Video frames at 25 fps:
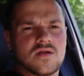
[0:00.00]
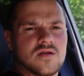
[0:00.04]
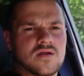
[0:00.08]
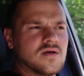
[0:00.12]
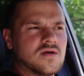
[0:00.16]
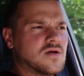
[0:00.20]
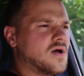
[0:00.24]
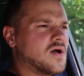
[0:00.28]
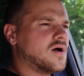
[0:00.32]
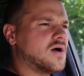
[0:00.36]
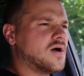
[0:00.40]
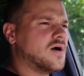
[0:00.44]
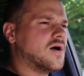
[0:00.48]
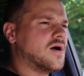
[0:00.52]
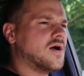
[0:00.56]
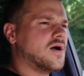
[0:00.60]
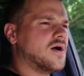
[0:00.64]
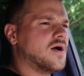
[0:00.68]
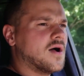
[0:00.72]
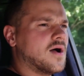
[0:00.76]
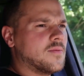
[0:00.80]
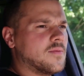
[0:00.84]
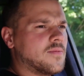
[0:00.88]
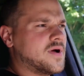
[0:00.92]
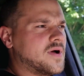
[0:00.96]
Well,
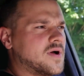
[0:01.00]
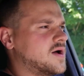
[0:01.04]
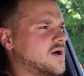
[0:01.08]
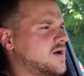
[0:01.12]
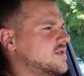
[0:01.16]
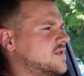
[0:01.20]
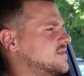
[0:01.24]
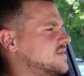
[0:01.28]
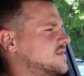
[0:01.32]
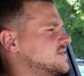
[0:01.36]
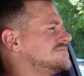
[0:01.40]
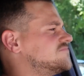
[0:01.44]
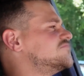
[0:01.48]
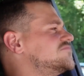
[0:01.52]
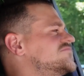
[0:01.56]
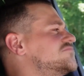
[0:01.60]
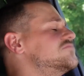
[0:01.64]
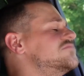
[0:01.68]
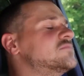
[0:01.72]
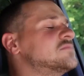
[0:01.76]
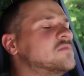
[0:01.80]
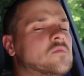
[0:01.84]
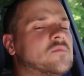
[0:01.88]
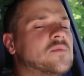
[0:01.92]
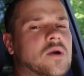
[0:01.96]
but
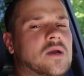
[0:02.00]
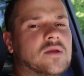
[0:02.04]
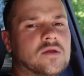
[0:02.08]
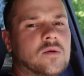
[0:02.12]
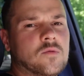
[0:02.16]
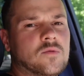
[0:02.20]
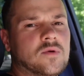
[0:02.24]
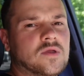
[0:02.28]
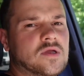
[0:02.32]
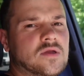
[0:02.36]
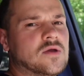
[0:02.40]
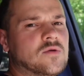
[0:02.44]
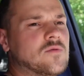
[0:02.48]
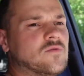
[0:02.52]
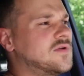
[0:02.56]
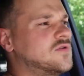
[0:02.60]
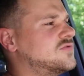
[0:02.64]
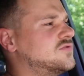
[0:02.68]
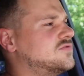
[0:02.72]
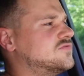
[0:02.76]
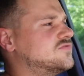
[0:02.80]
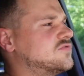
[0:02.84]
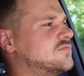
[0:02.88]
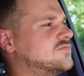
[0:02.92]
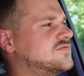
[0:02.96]
that's a bit
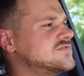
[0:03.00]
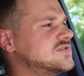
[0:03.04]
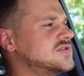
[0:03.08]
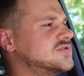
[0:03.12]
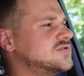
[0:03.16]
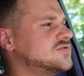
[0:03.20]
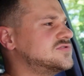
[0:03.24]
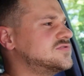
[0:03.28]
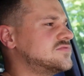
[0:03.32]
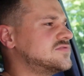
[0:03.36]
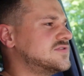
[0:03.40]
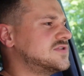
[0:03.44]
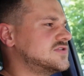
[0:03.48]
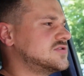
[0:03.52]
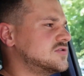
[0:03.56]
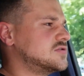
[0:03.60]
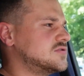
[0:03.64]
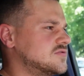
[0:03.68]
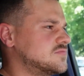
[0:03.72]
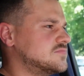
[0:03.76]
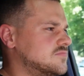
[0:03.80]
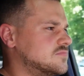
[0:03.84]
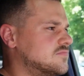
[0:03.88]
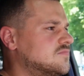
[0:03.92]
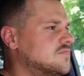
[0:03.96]
individual from vehicle to
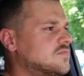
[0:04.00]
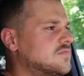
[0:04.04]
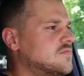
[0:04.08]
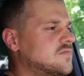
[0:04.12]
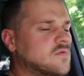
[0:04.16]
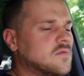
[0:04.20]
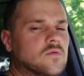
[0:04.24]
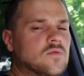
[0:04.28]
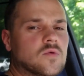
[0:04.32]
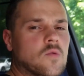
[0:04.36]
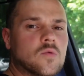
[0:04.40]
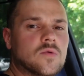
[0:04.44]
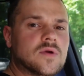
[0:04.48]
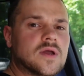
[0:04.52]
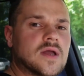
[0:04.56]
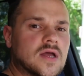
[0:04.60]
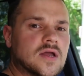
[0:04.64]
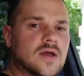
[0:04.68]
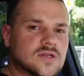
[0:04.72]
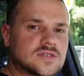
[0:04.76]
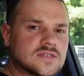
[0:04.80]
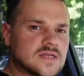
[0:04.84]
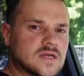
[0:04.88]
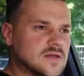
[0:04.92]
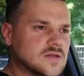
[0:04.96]
vehicle, from
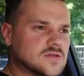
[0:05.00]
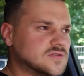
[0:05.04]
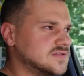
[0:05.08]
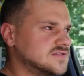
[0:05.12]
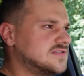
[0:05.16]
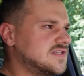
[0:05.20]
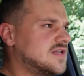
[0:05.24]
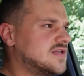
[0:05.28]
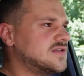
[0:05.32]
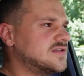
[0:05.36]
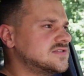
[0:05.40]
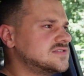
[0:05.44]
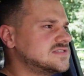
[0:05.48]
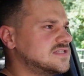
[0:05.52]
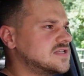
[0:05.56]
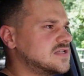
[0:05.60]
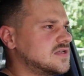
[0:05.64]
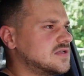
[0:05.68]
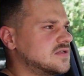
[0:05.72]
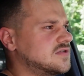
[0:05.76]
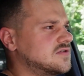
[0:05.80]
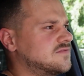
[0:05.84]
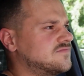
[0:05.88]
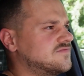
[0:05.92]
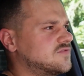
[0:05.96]
data set to data set,
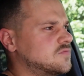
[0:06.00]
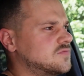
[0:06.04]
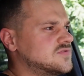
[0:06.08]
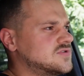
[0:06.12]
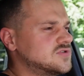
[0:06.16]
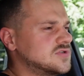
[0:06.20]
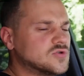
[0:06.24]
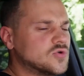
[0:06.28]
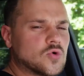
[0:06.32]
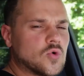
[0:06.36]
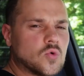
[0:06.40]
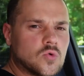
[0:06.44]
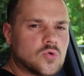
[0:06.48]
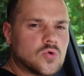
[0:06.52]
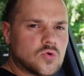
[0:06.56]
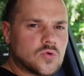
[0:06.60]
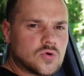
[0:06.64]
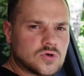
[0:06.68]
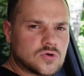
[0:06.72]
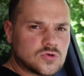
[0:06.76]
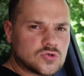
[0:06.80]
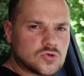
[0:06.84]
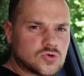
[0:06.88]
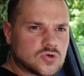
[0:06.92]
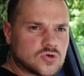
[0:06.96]
from control
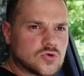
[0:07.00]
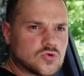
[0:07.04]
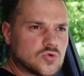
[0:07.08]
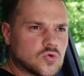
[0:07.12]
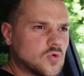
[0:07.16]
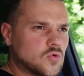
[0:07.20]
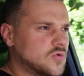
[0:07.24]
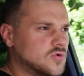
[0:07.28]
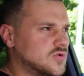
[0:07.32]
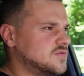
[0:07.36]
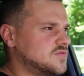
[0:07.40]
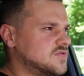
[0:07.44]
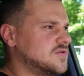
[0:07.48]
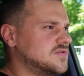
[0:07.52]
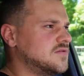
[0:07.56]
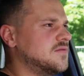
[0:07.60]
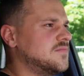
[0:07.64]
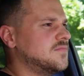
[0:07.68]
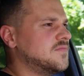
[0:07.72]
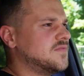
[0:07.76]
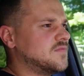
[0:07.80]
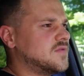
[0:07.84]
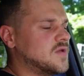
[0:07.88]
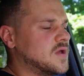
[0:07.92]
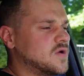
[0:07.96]
unit to control unit.
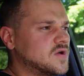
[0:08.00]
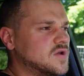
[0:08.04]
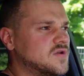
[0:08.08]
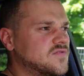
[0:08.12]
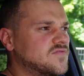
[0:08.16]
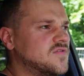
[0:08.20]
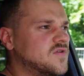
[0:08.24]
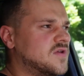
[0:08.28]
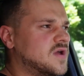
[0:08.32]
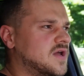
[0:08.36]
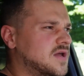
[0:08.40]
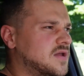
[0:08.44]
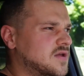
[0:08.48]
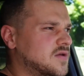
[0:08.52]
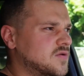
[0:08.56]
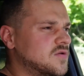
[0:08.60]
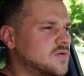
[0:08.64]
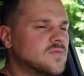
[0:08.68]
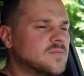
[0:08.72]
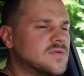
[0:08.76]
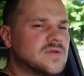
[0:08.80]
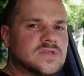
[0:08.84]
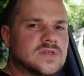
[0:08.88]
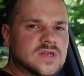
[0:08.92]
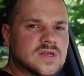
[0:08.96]
A lot of Voragio
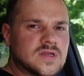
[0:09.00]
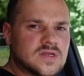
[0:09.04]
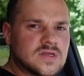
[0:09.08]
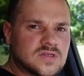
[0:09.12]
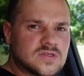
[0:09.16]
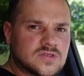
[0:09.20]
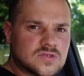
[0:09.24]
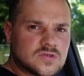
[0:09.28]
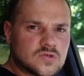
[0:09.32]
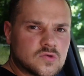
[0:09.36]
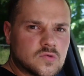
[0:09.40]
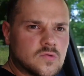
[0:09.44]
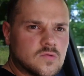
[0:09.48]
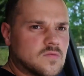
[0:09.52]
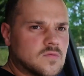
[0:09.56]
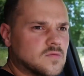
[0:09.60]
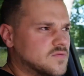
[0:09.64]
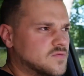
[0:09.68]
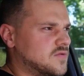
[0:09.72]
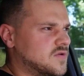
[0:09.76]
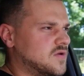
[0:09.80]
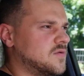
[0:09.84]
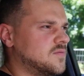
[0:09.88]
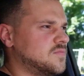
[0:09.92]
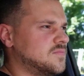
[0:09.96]
and Mercedes
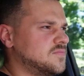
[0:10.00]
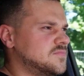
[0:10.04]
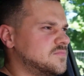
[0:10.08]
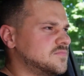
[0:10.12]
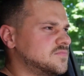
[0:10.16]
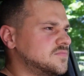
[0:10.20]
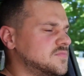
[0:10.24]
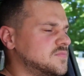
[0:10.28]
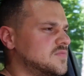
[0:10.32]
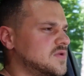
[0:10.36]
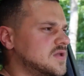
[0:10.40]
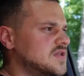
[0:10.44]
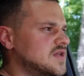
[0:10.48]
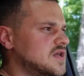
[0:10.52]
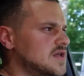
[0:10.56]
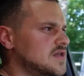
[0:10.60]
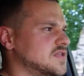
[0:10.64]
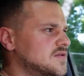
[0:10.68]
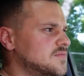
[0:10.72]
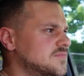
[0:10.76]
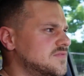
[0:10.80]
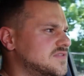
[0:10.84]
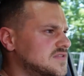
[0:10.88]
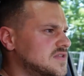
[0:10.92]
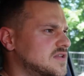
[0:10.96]

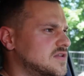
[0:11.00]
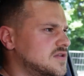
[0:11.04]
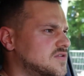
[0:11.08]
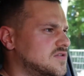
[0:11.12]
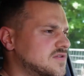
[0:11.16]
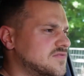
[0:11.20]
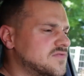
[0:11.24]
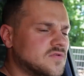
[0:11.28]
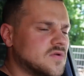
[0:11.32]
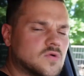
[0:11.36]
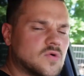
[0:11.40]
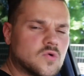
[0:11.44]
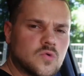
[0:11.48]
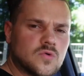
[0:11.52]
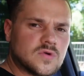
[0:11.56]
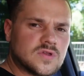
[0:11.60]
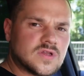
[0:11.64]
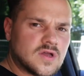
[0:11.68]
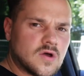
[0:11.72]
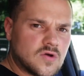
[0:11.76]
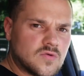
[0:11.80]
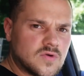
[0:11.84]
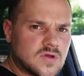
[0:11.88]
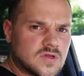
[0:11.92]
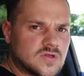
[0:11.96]
regarding particulate filter
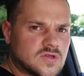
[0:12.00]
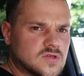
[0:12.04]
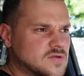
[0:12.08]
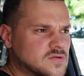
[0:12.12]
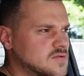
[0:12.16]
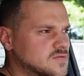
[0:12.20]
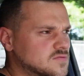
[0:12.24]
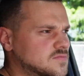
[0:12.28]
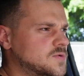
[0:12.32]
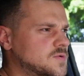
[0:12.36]
regeneration.